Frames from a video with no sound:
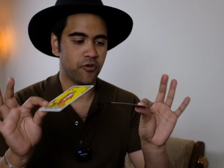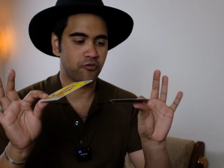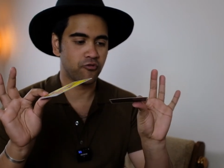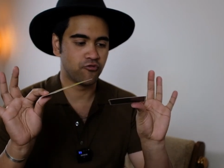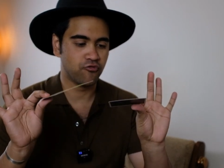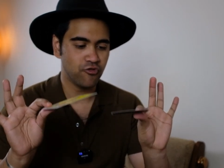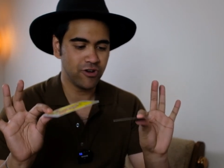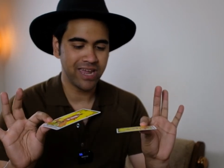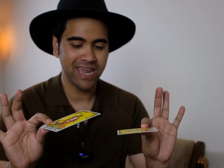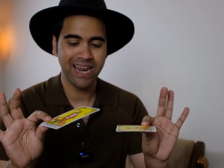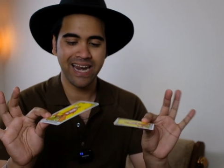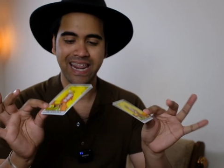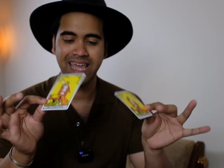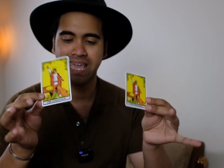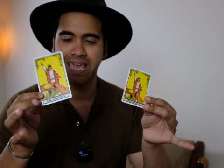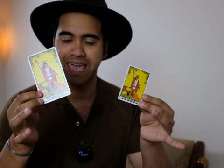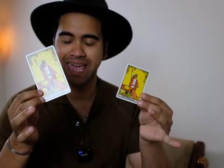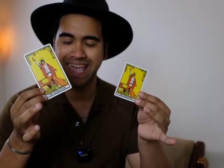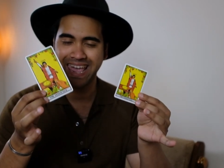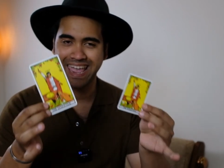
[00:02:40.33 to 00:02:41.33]

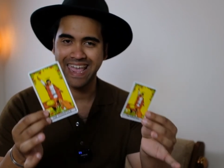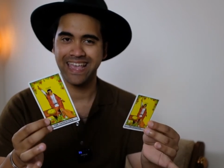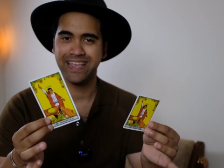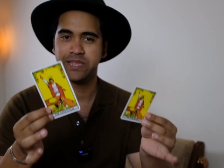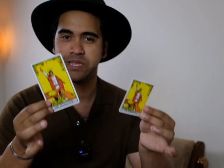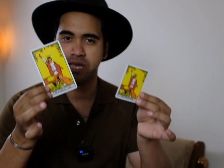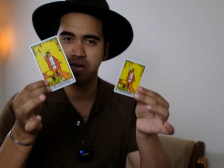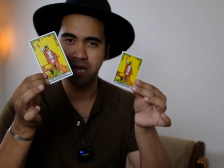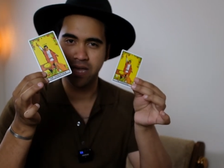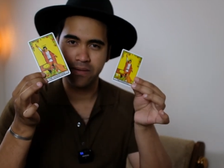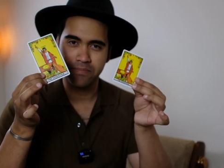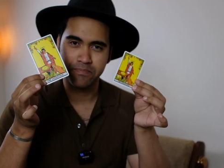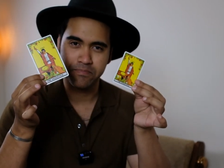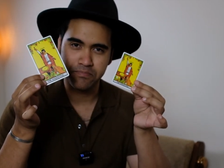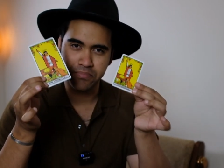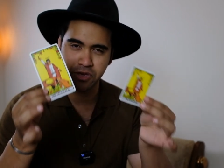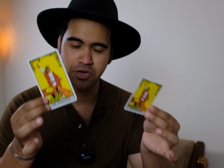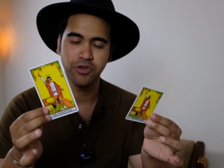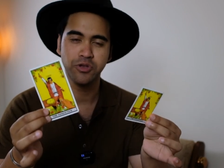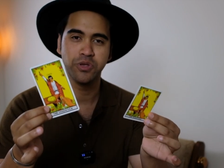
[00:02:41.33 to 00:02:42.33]
really is a
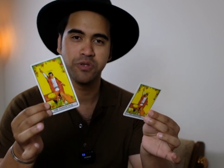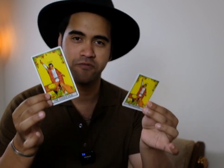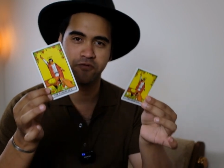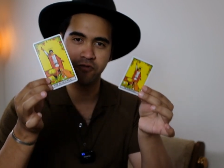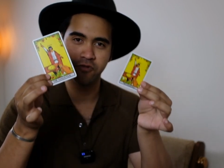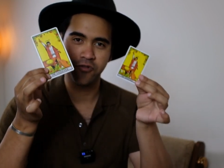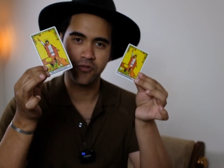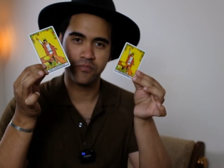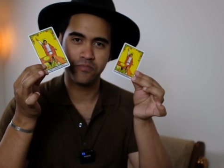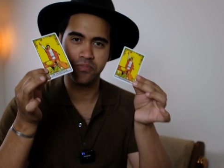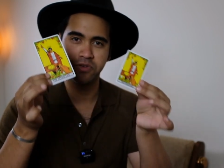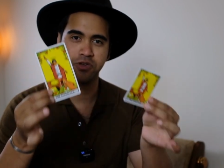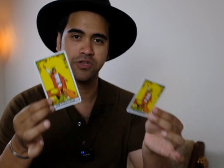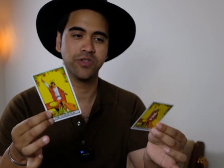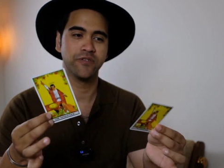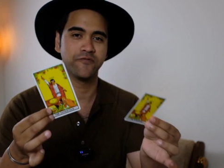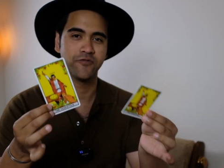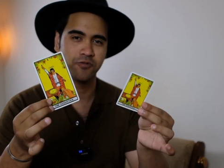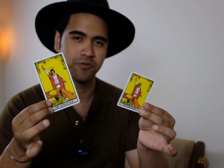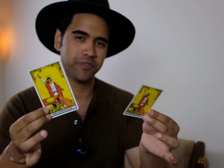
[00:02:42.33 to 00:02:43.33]
beautiful,
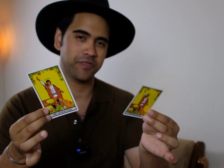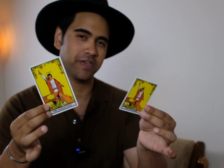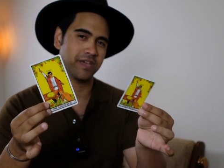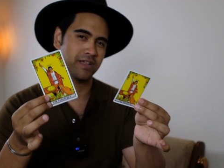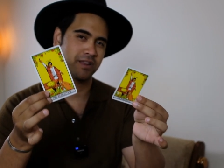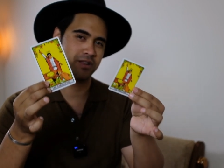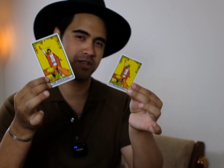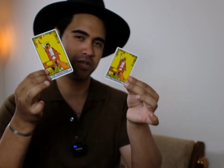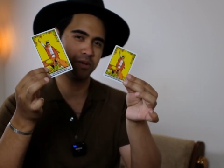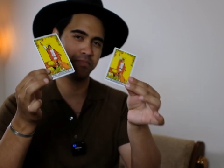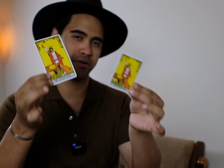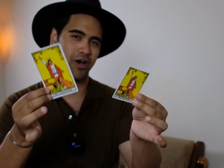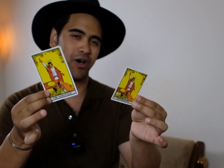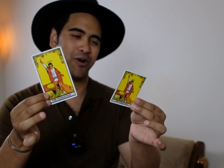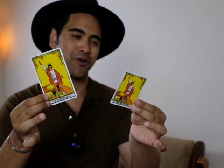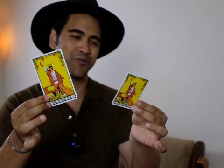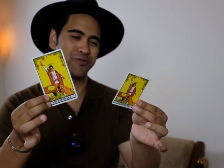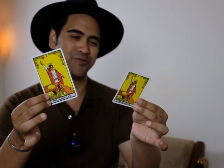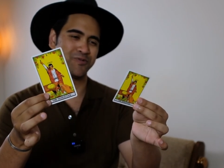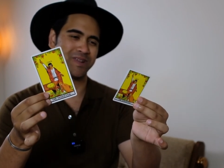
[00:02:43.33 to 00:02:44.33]
beautiful thing to
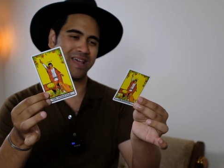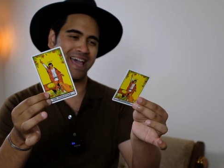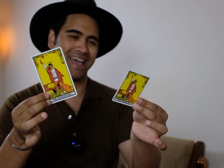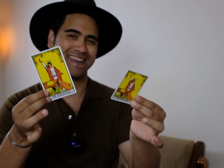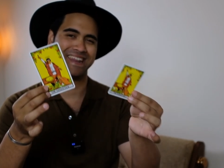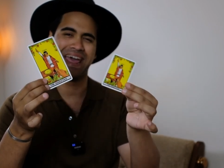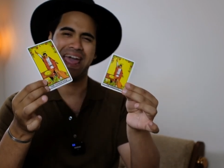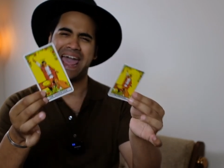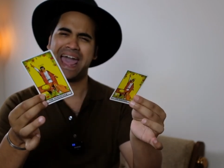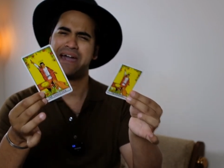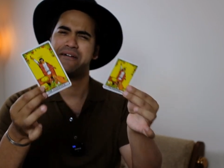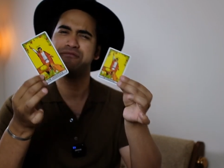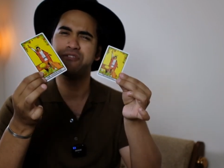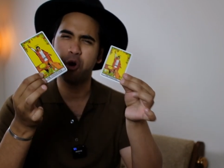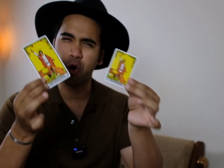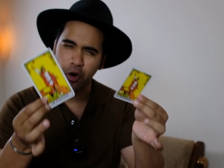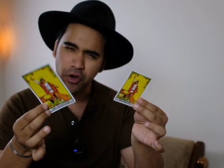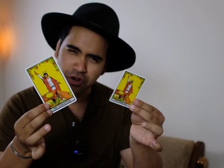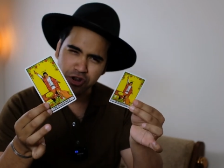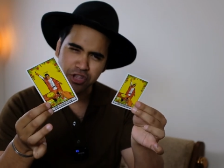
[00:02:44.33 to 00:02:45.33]
behold and have
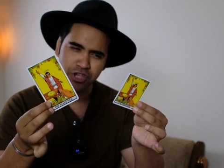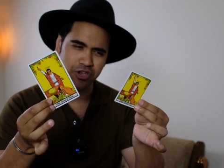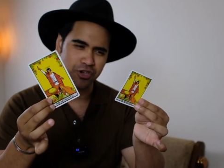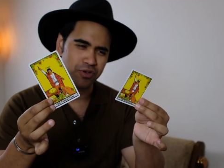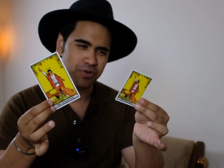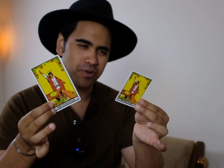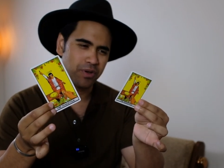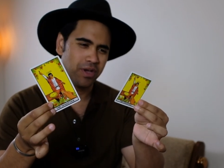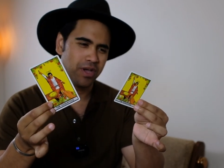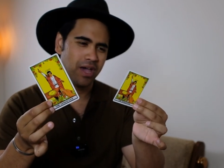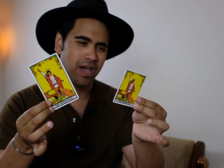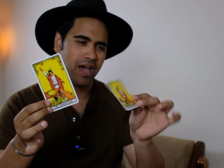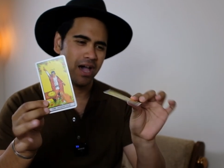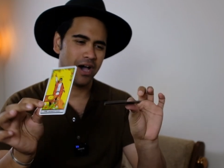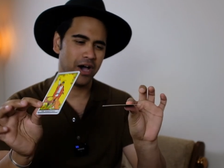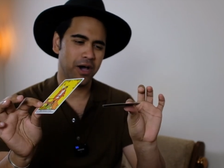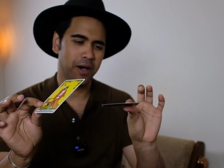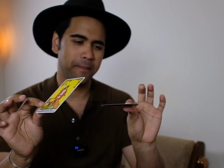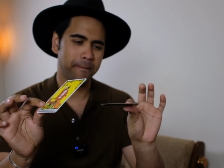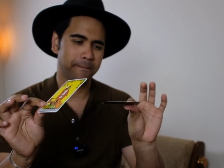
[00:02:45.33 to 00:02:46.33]
on you.
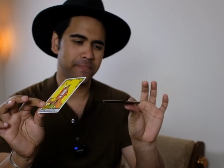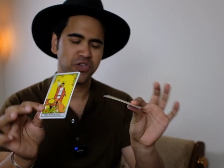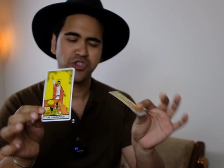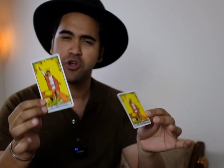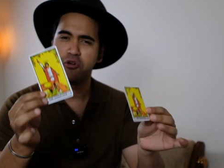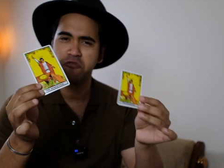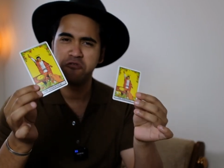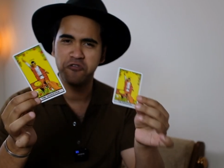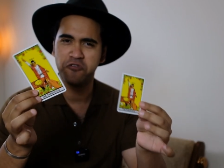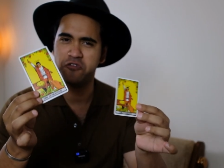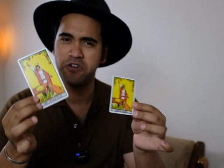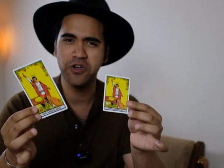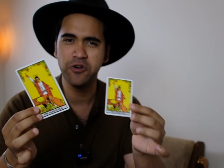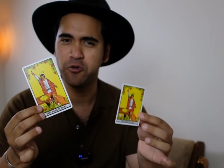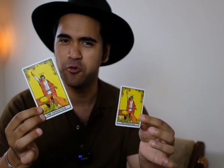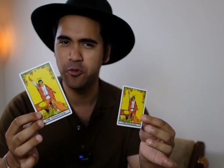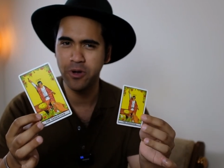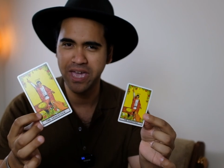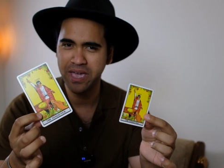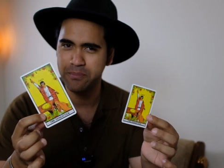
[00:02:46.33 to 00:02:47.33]
You don't feel
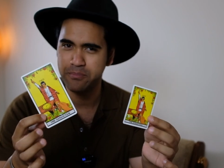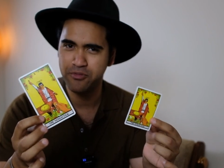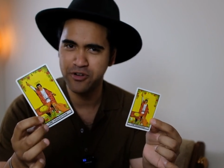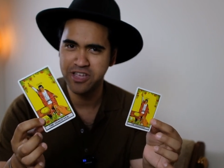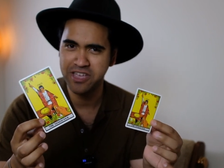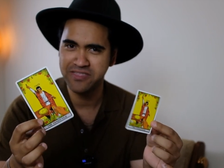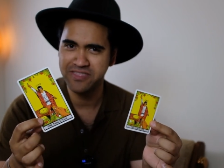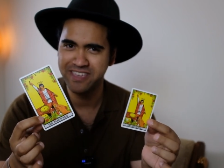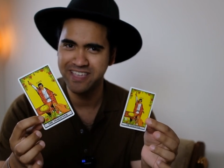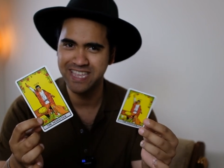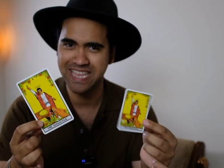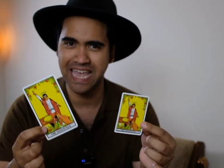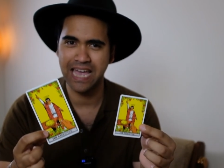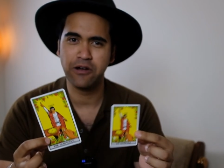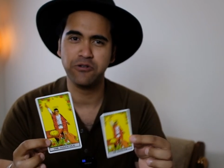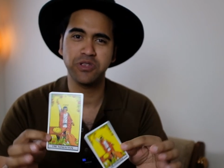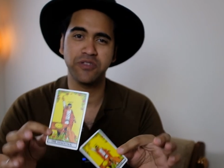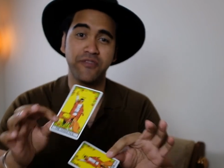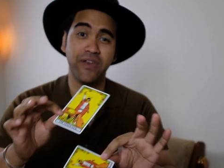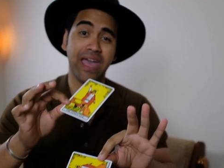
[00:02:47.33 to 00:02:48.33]
weird bringing these
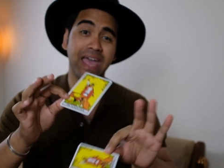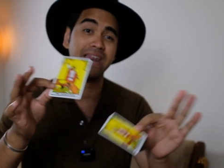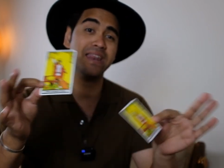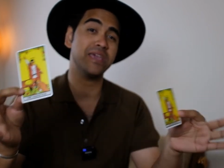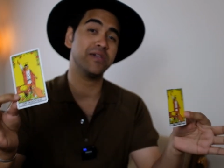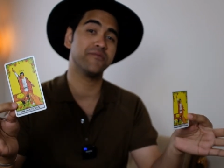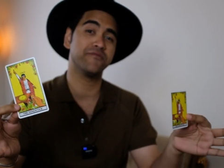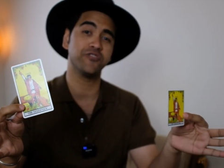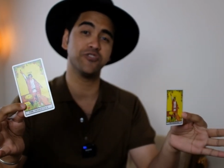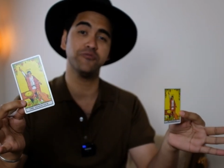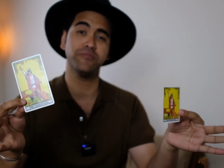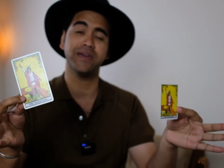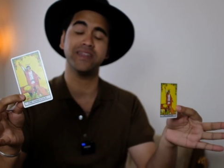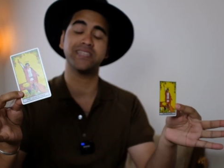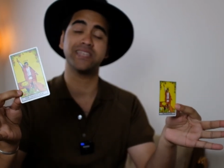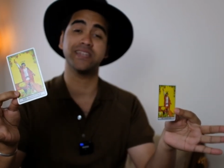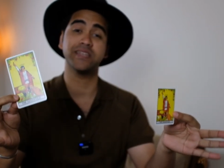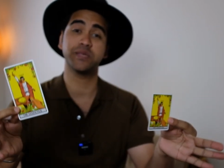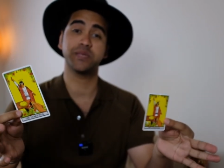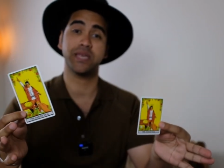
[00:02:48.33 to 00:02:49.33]
out. If any of you
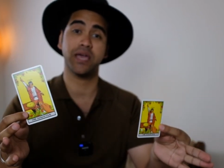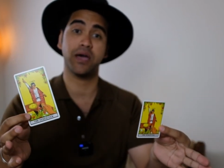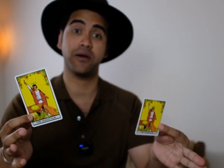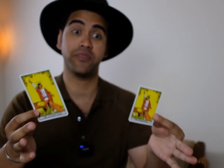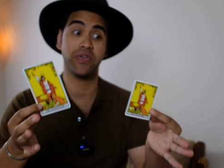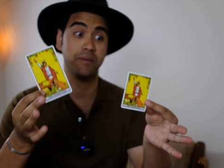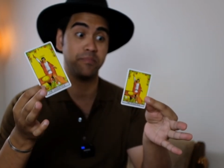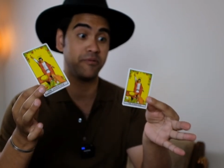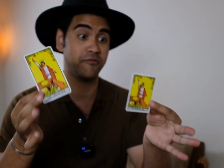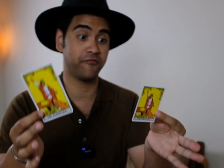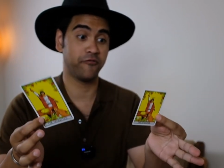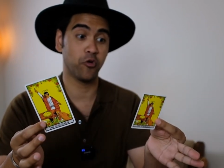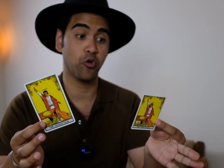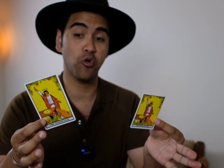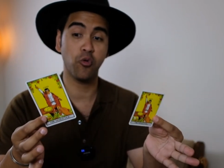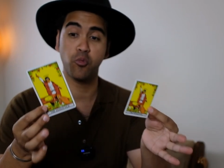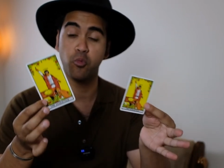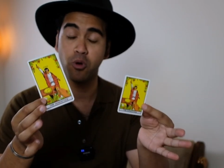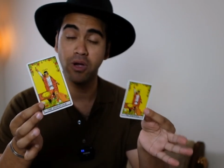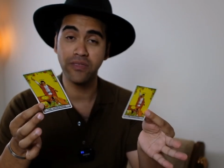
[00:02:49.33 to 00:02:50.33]
mentalists out there
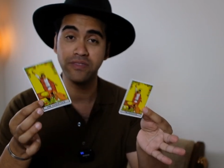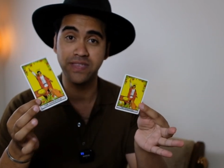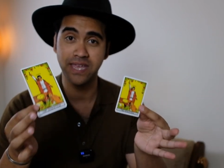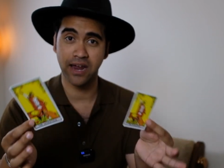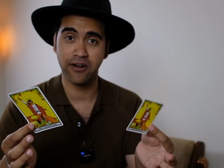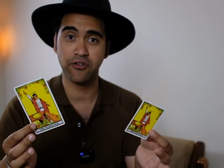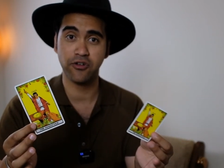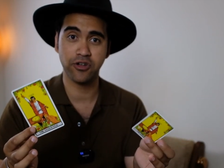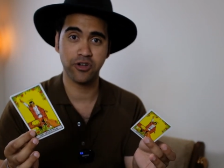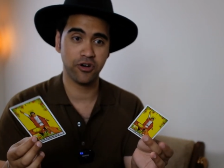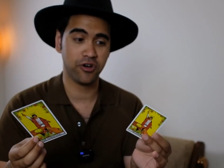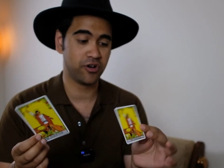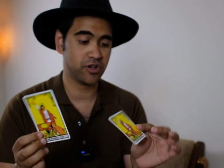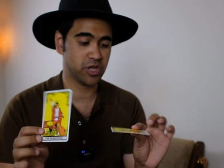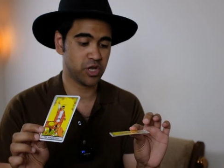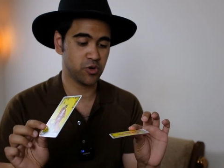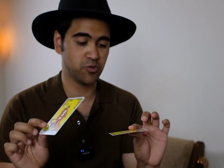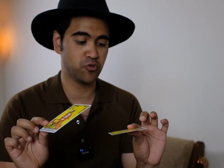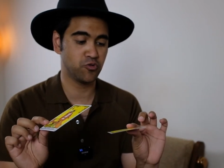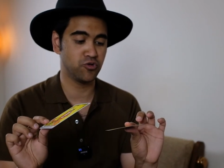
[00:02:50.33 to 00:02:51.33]
perform with tarot cards,
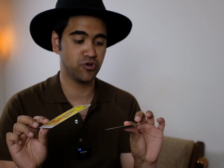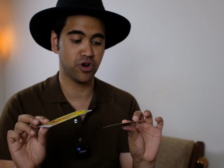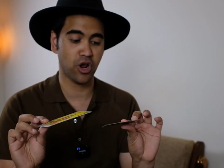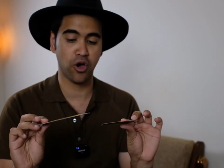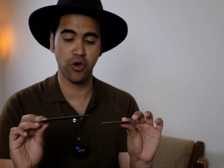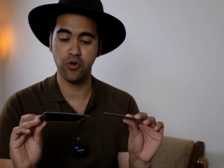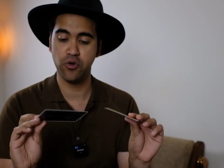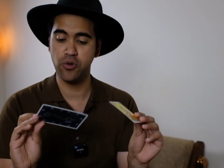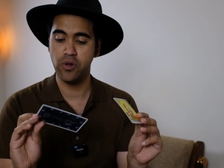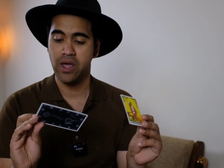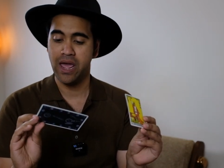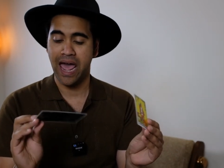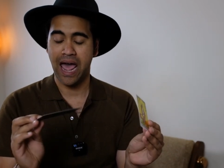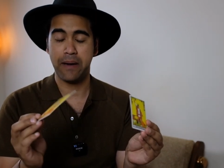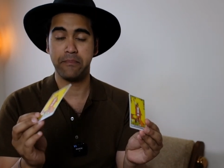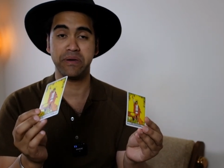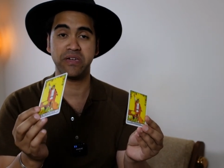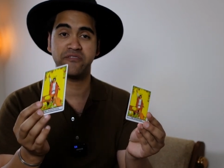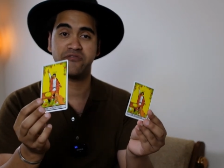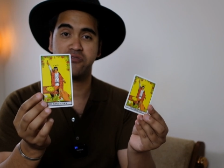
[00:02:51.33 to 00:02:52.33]
you will know and
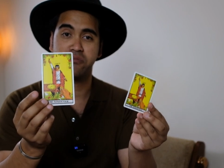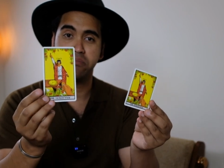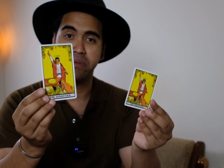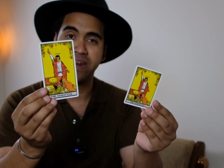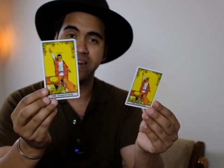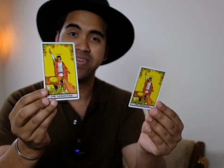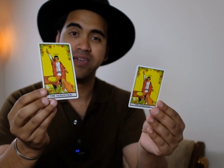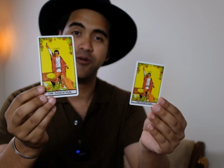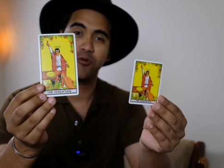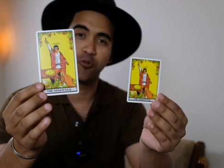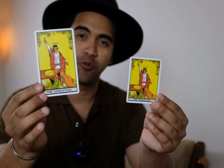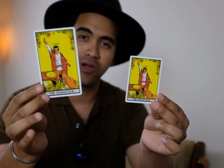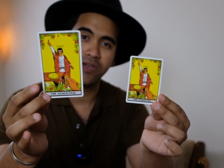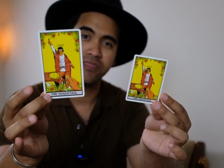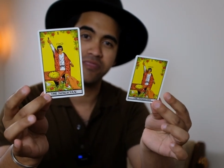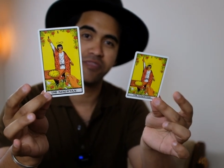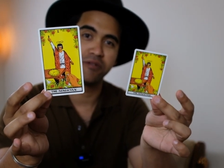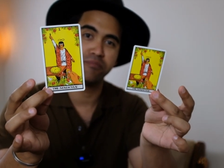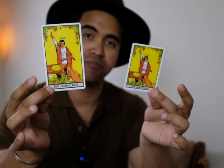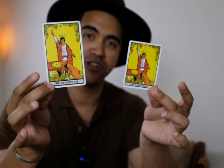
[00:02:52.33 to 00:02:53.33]
be familiar
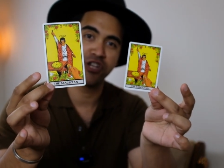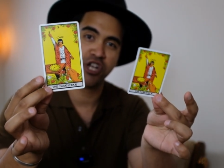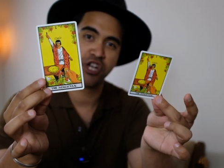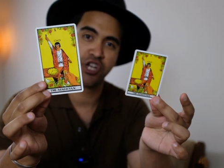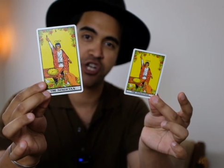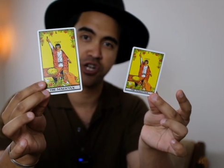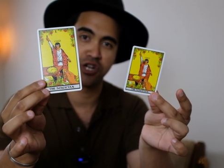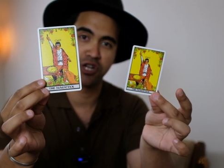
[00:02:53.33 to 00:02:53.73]
with the magician